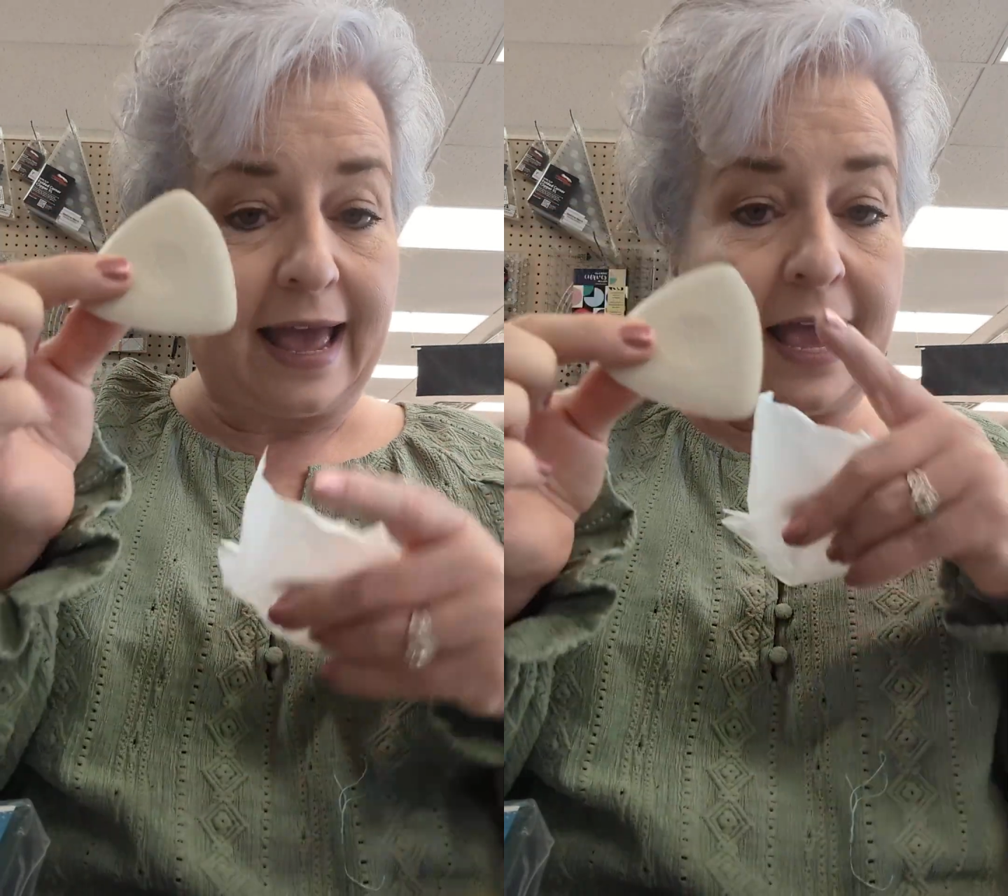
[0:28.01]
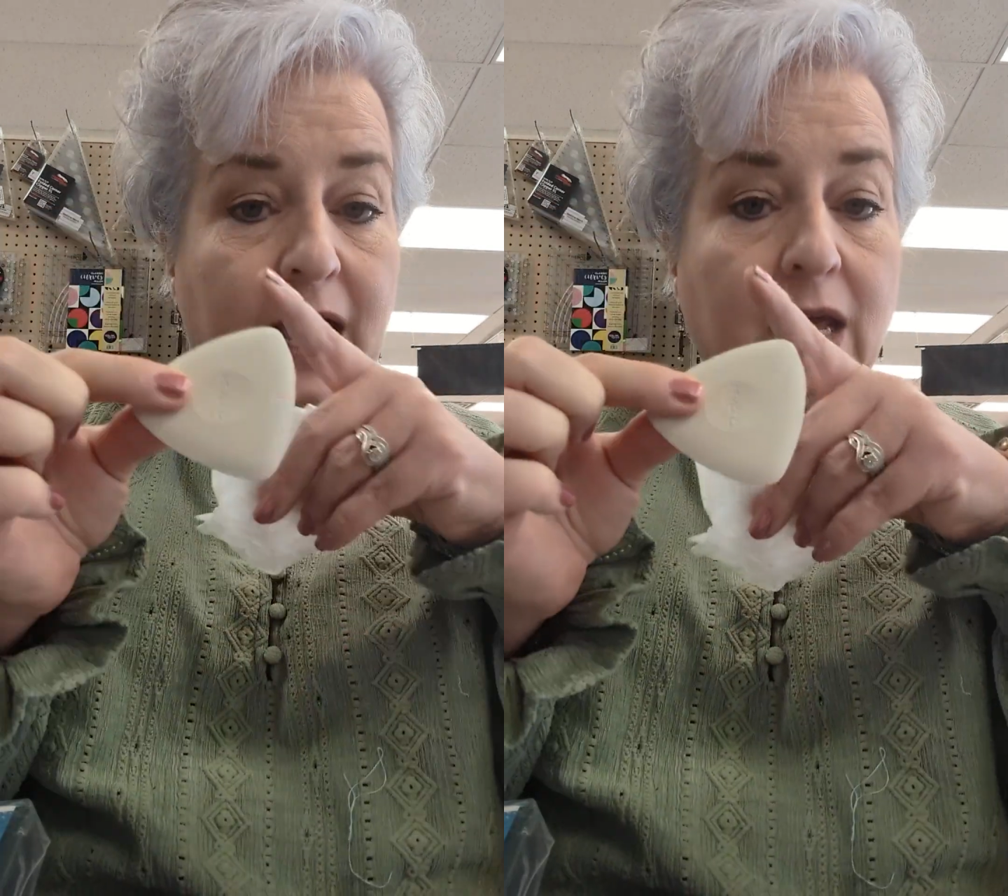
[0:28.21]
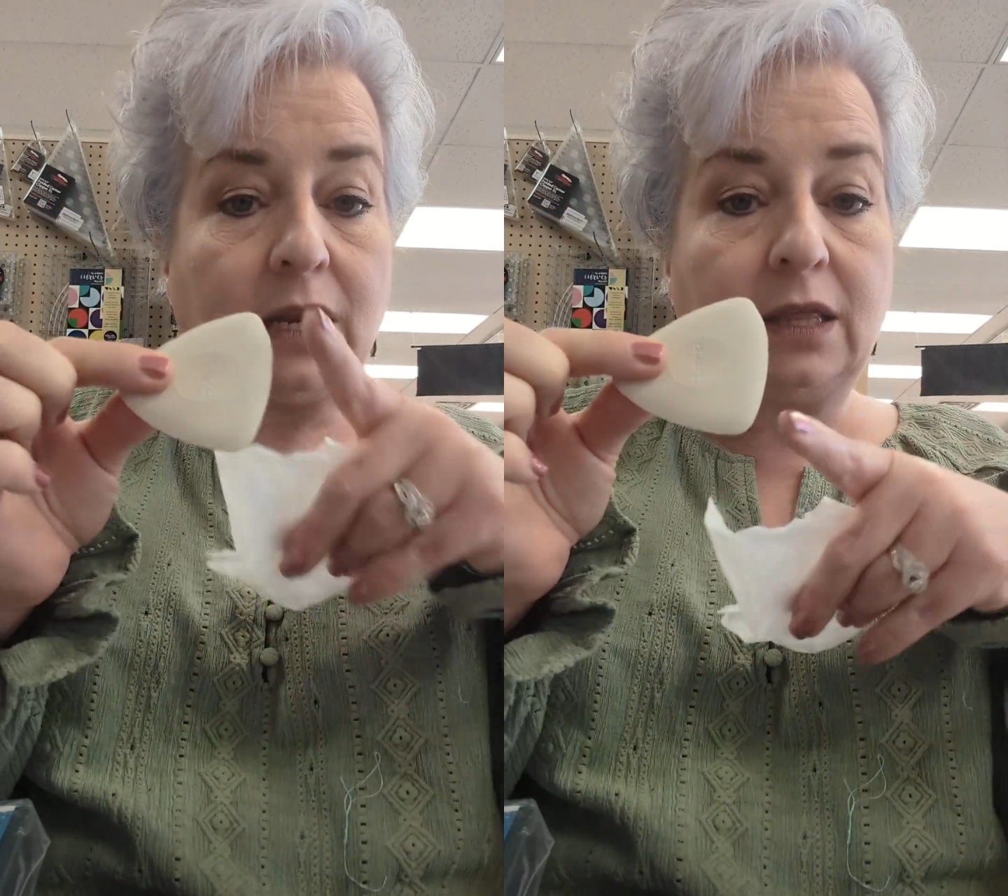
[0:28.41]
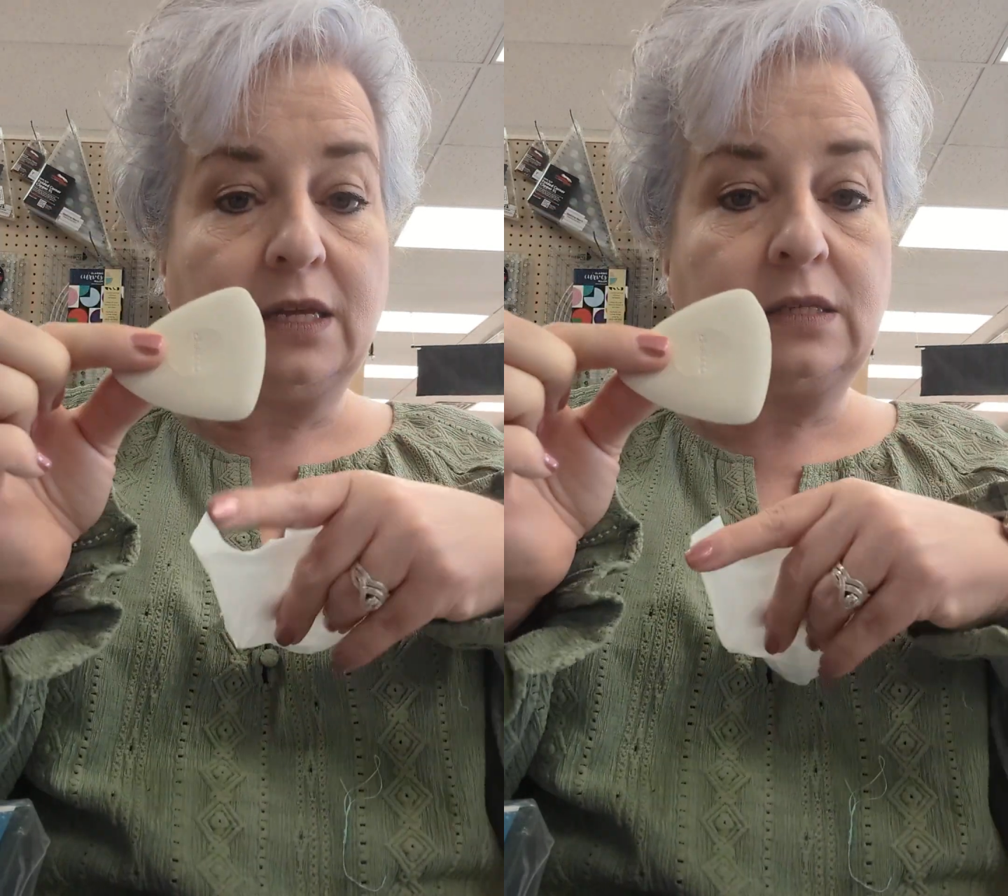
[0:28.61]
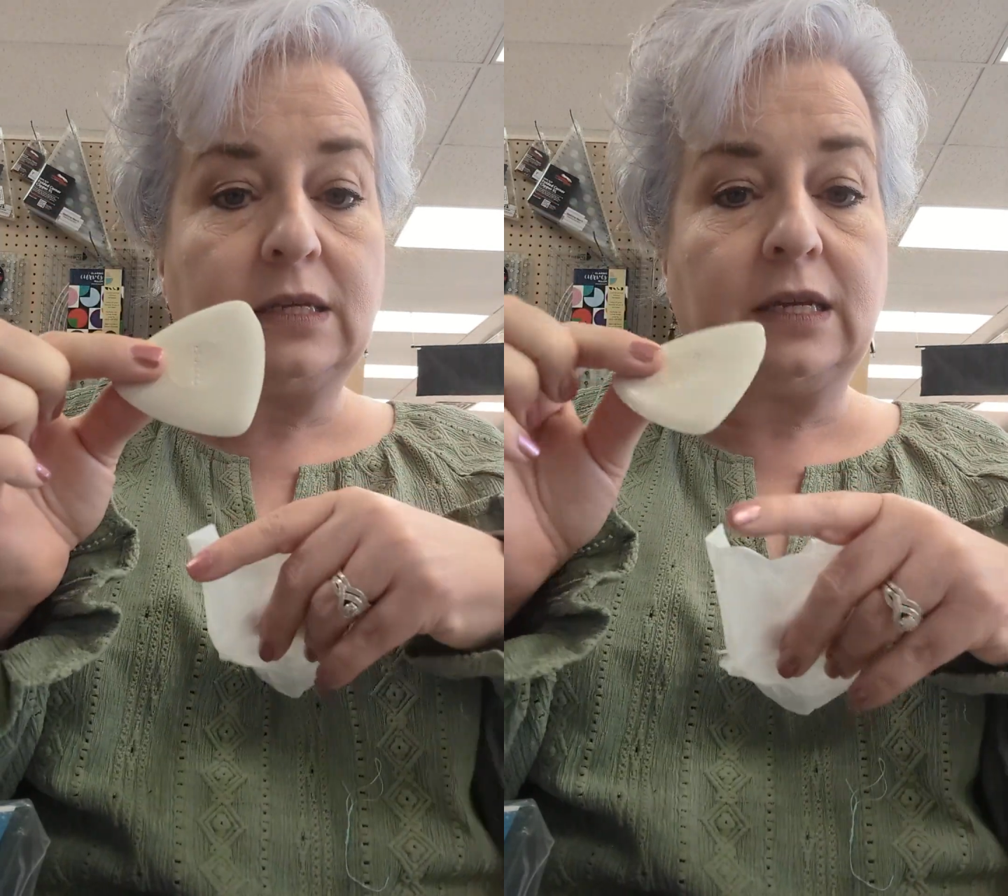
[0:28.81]
And
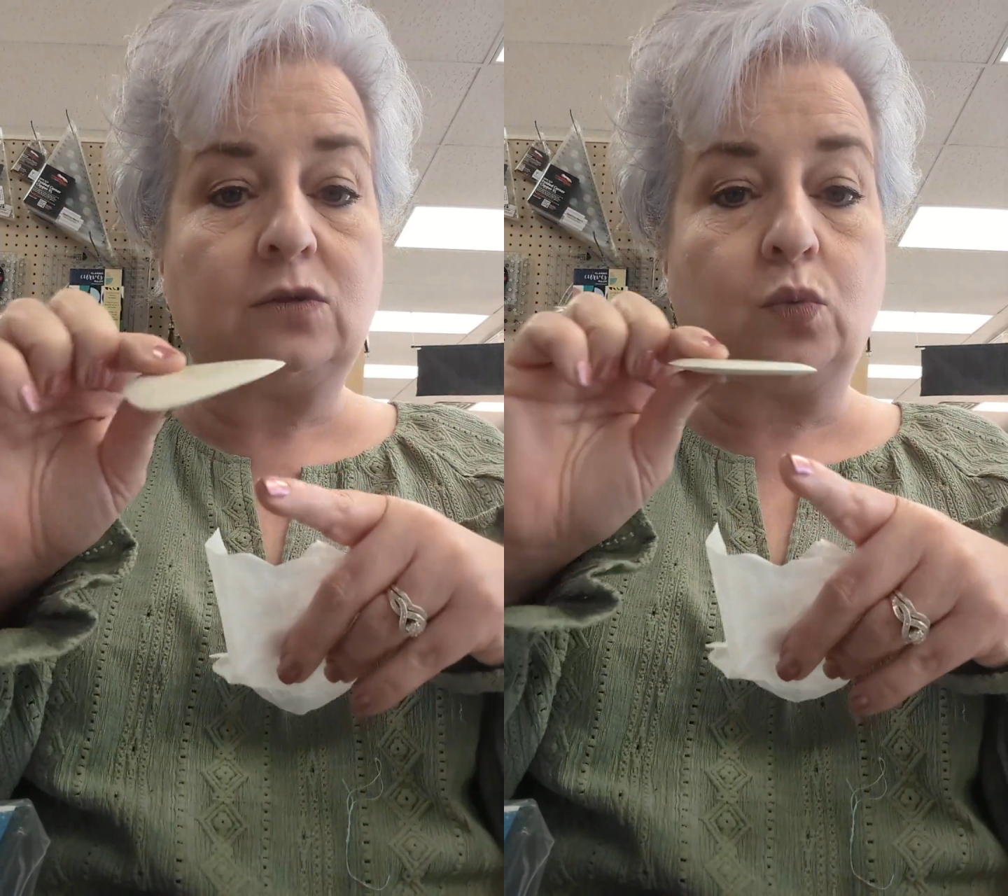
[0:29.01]
this is